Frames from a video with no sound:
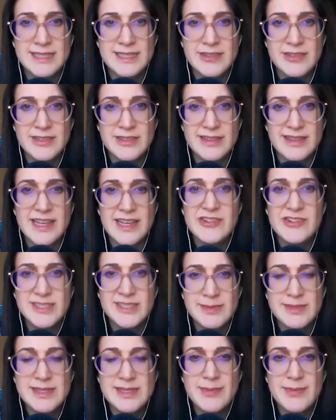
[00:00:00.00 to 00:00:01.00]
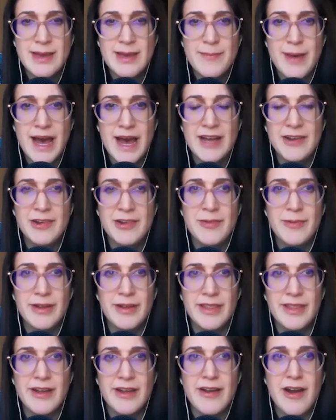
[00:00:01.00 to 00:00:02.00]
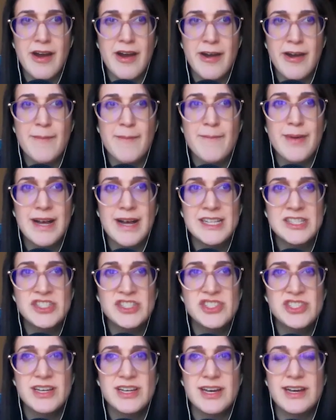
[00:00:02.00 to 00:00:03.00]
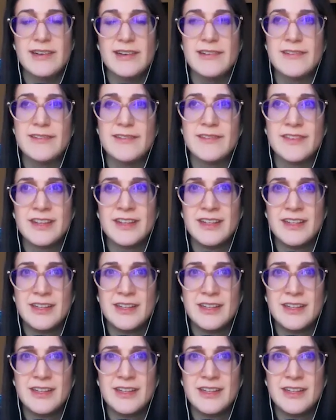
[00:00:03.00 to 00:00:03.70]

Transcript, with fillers: And there, there seems to be a pattern where there are a bunch of